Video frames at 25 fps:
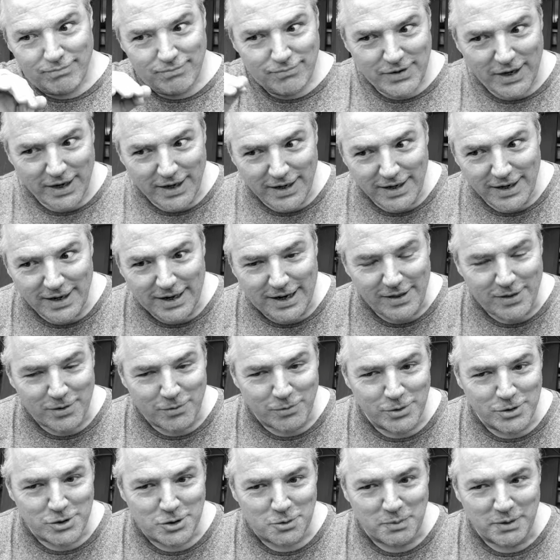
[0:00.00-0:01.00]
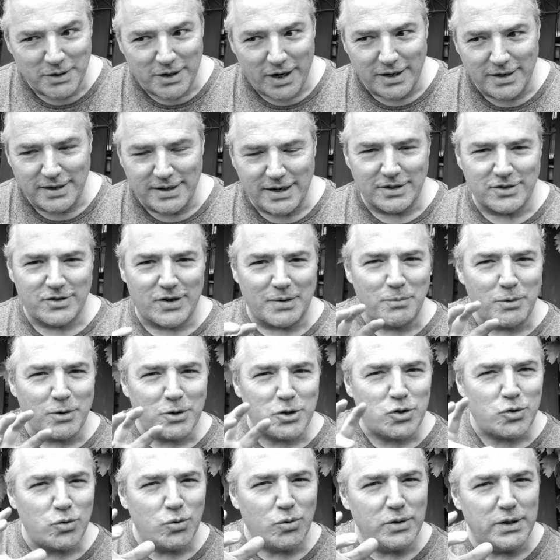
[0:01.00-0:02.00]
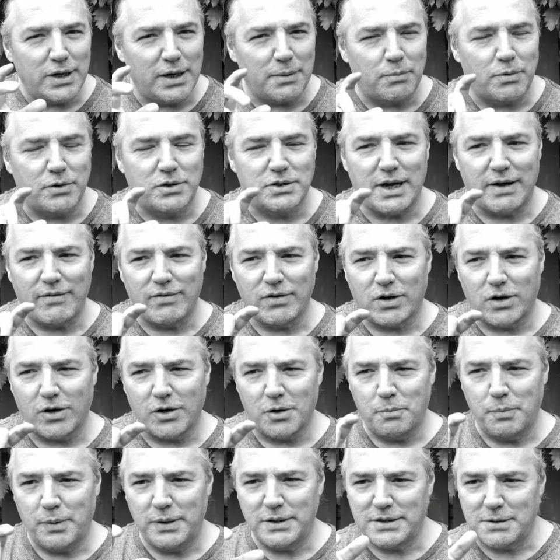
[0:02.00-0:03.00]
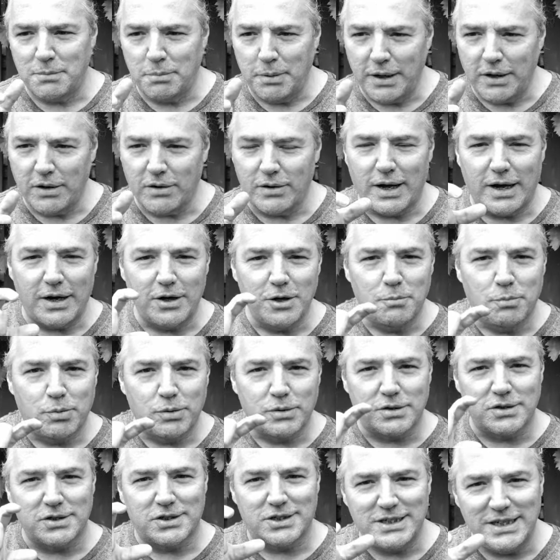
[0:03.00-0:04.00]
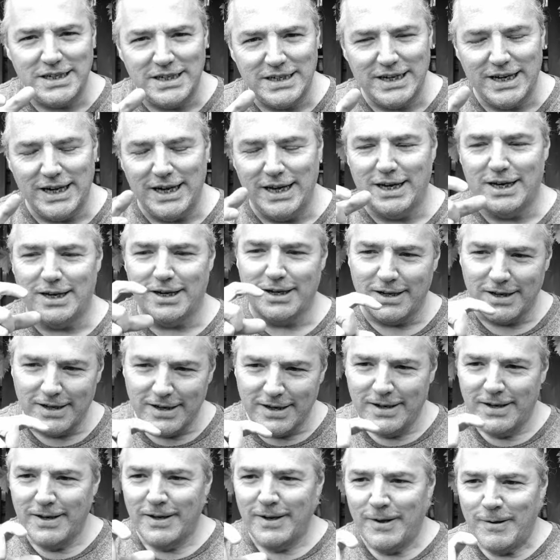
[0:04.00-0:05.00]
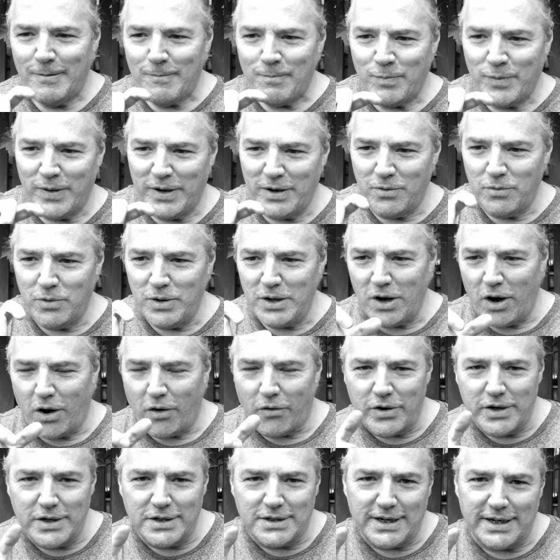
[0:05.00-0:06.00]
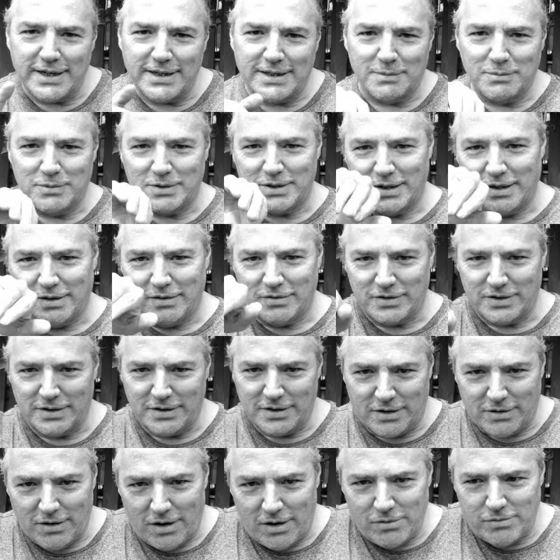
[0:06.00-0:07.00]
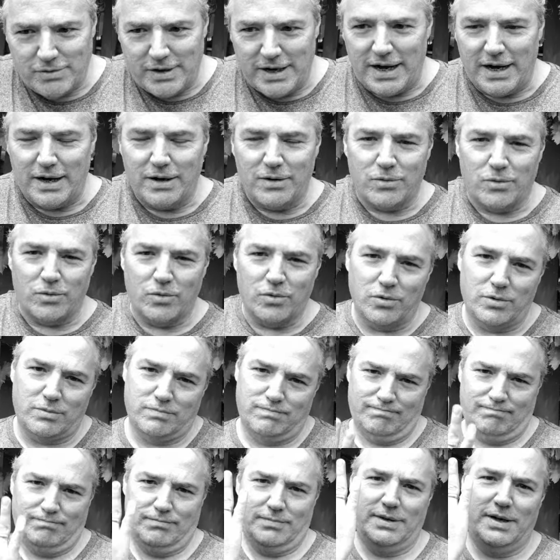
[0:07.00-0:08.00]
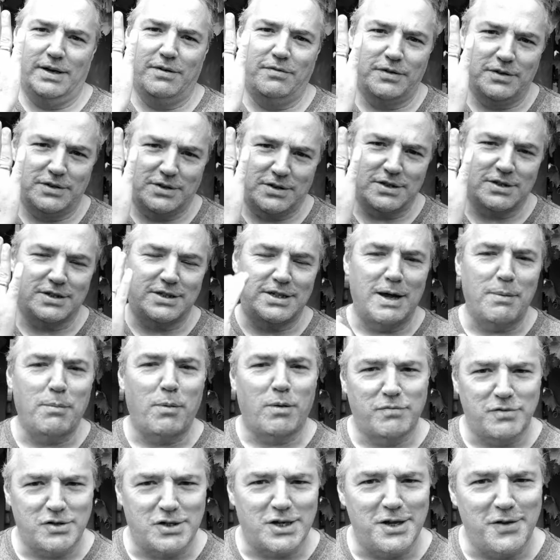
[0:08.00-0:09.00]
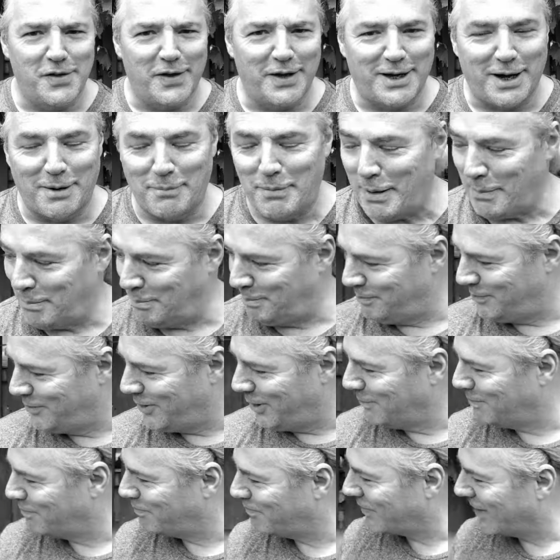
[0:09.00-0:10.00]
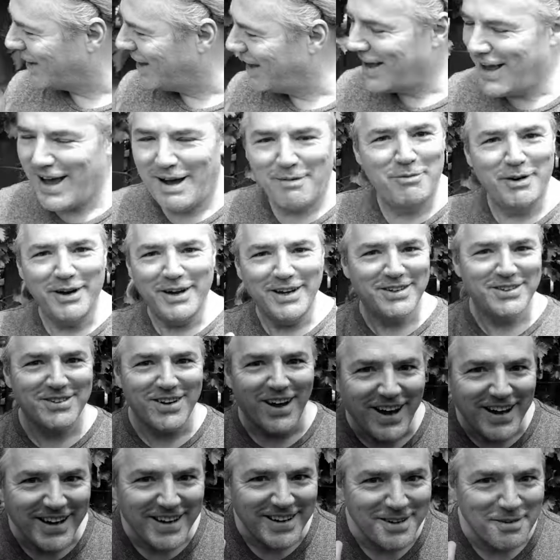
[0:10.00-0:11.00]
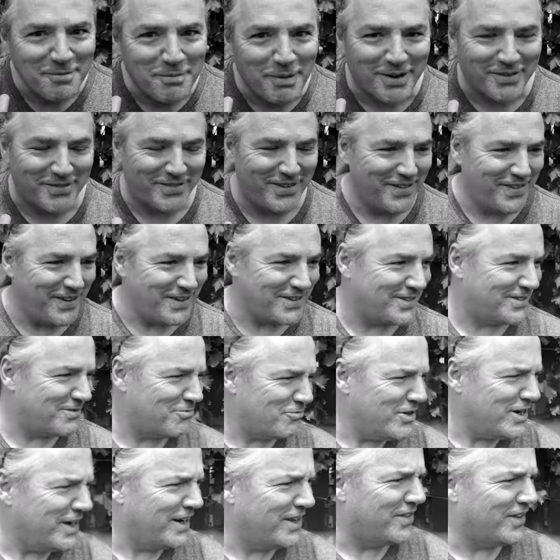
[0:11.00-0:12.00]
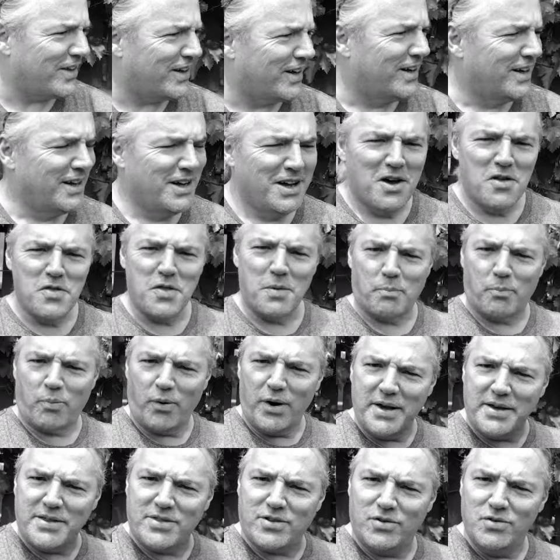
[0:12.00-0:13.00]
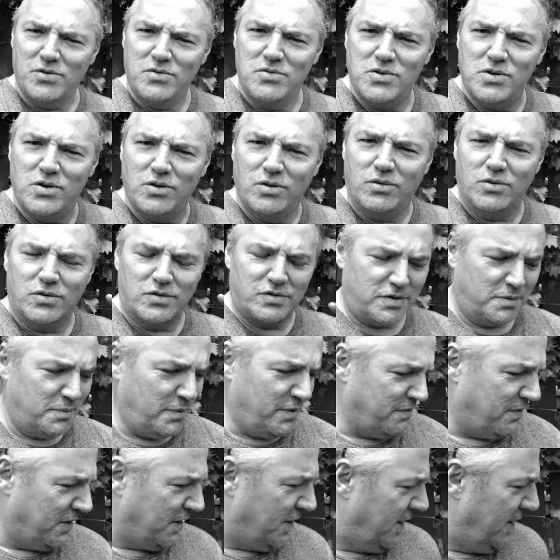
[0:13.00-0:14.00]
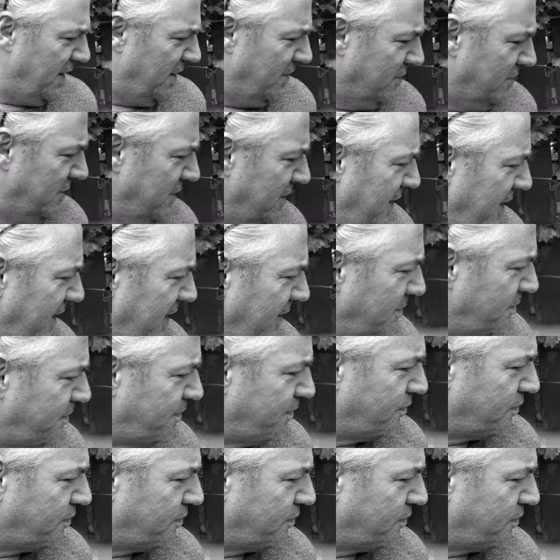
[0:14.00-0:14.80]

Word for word: Technically the root should be going down, so I'm not sure yet, because avocado pears, depending on how you put the seed in, they reorientate themselves and grow down, or if it's the stem, obviously they come up. So very excited about that. That's really the breakthrough news from the Wachau today.